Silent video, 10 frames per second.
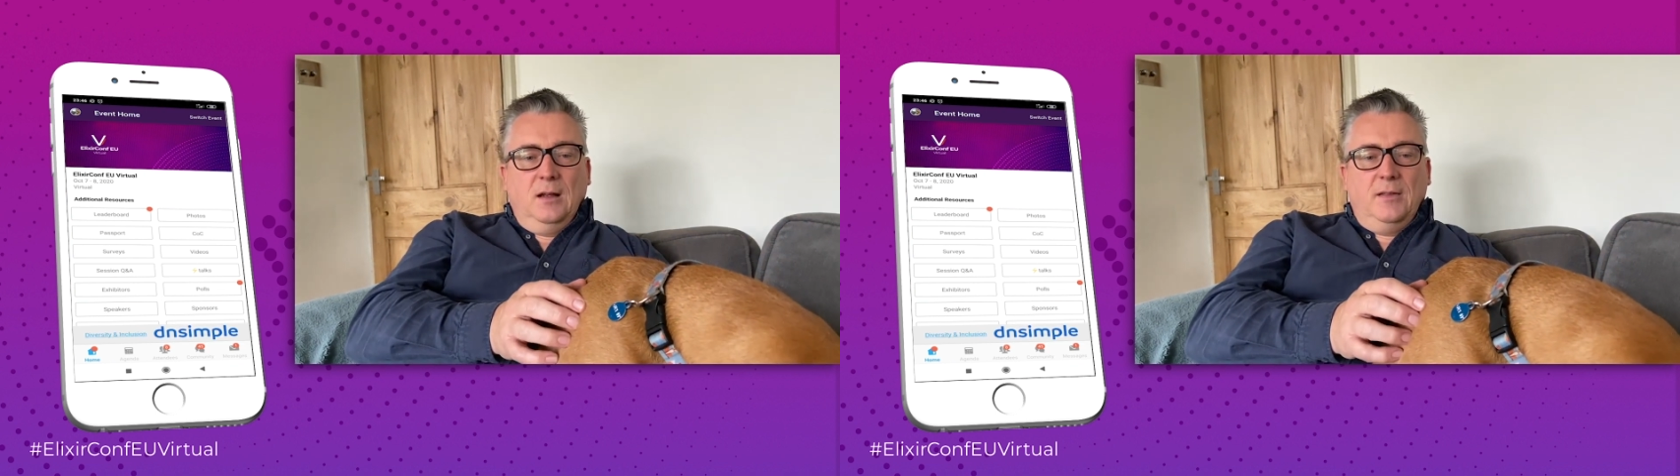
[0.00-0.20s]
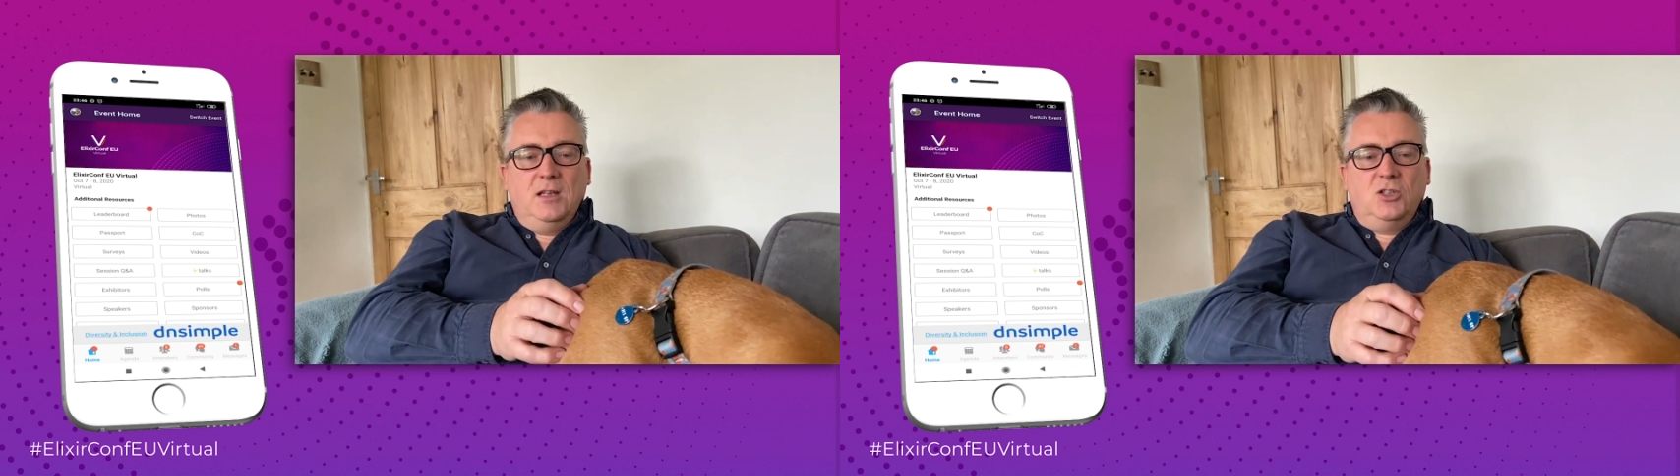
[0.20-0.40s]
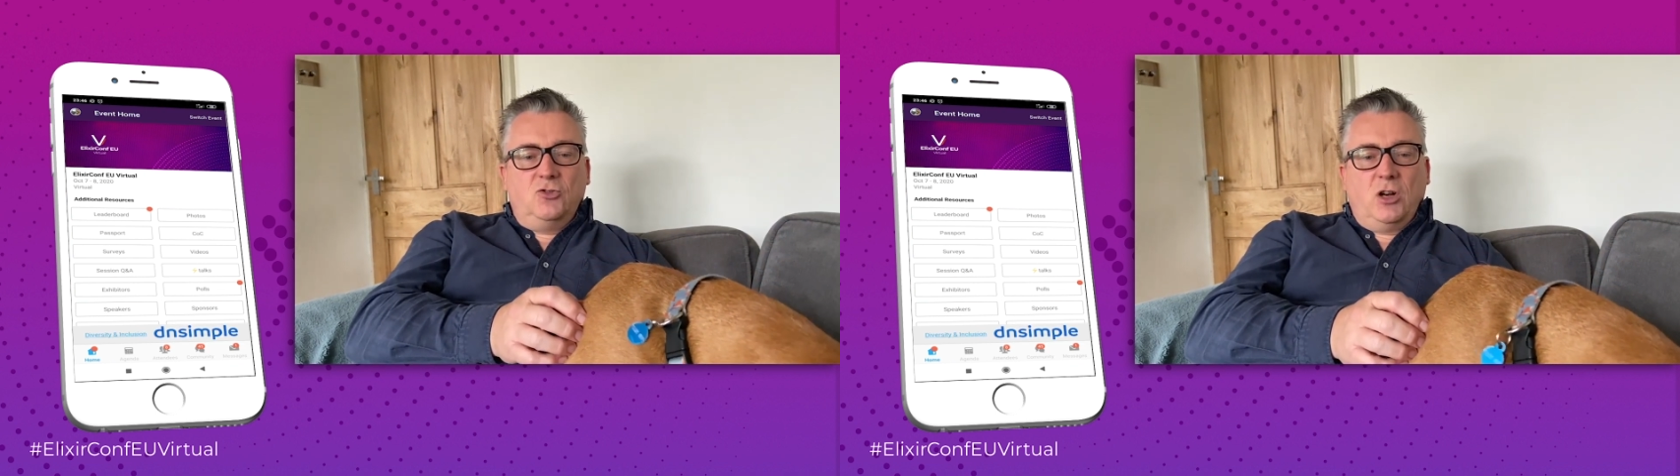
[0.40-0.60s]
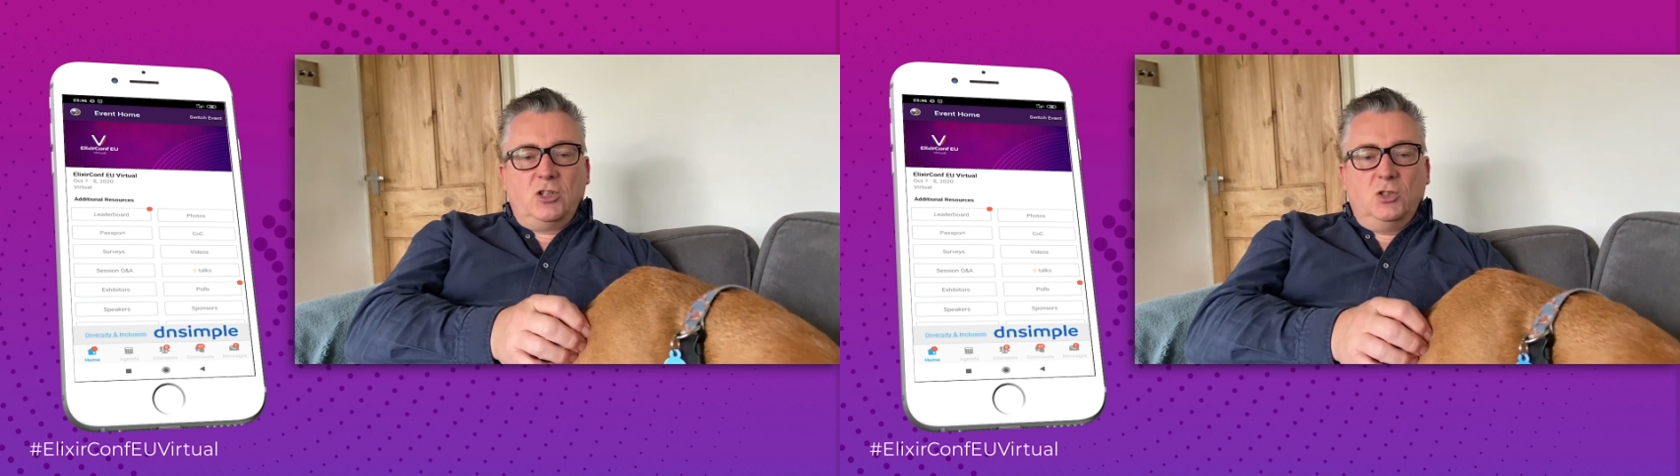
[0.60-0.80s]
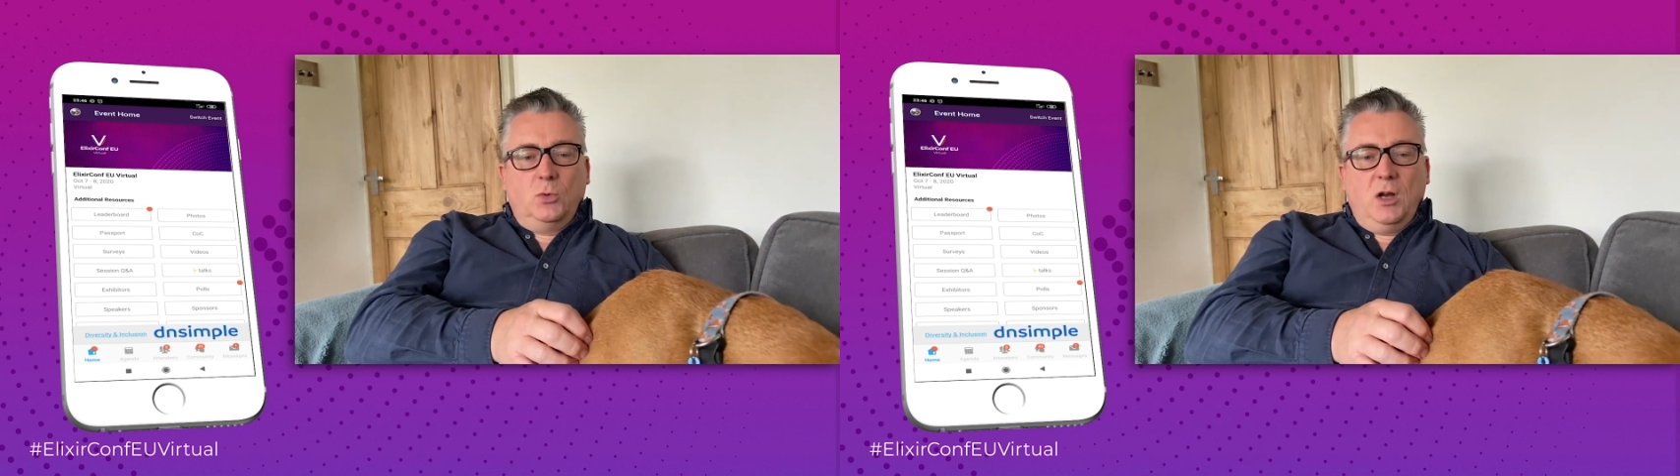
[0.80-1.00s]
These
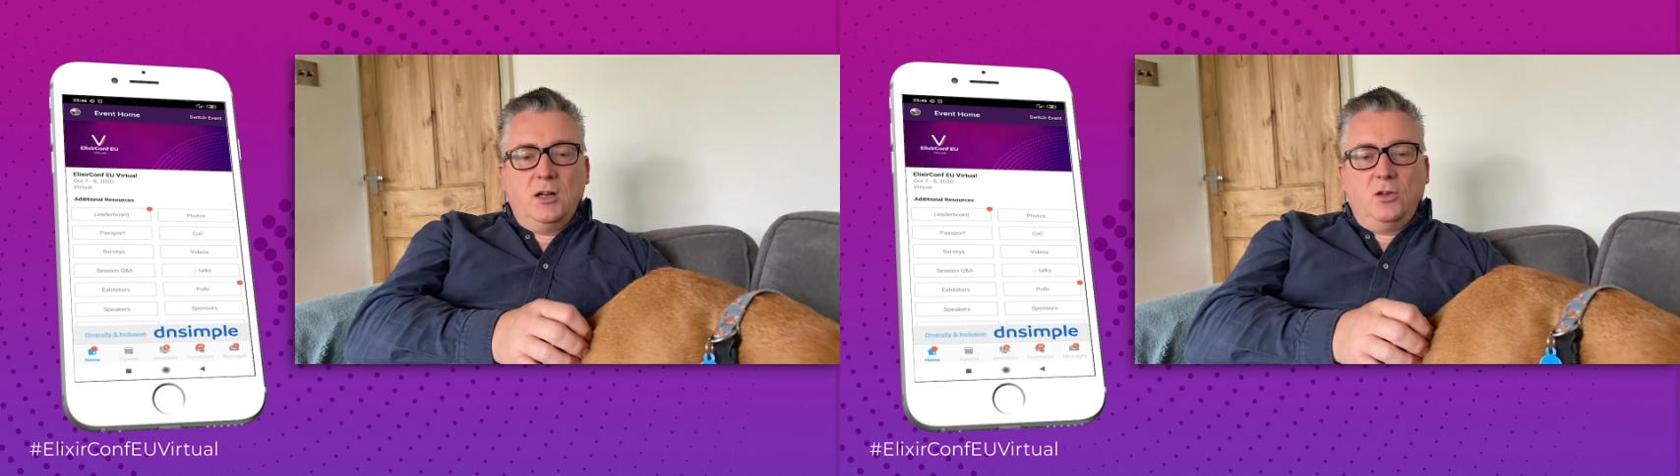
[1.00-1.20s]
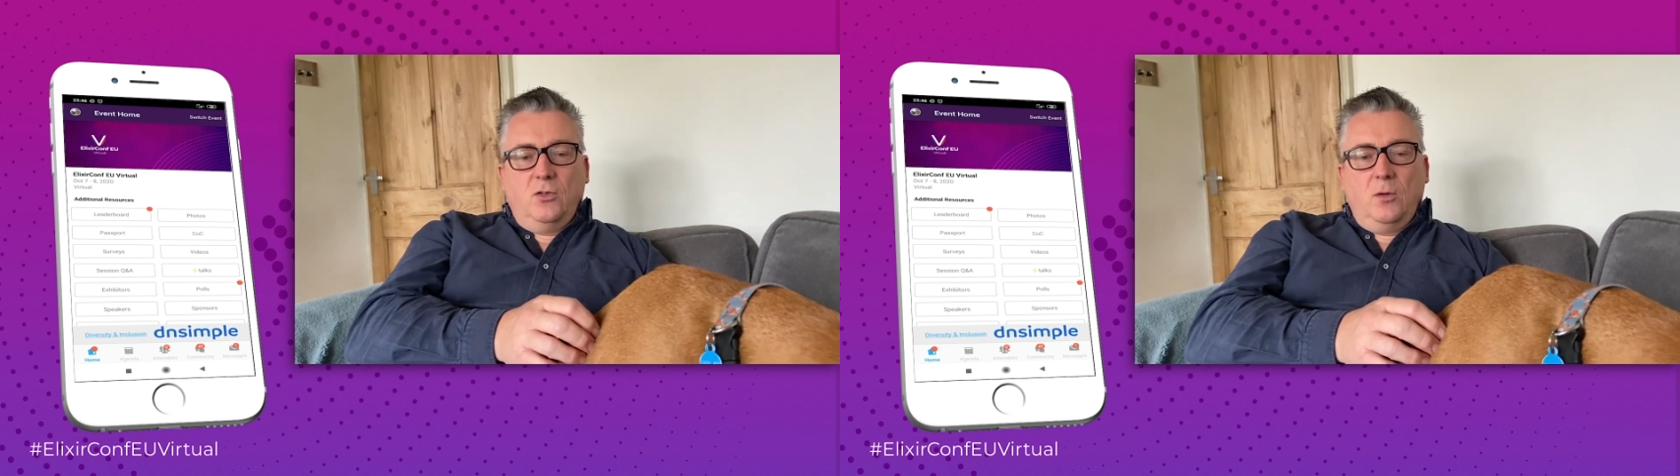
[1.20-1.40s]
instructions will guide you through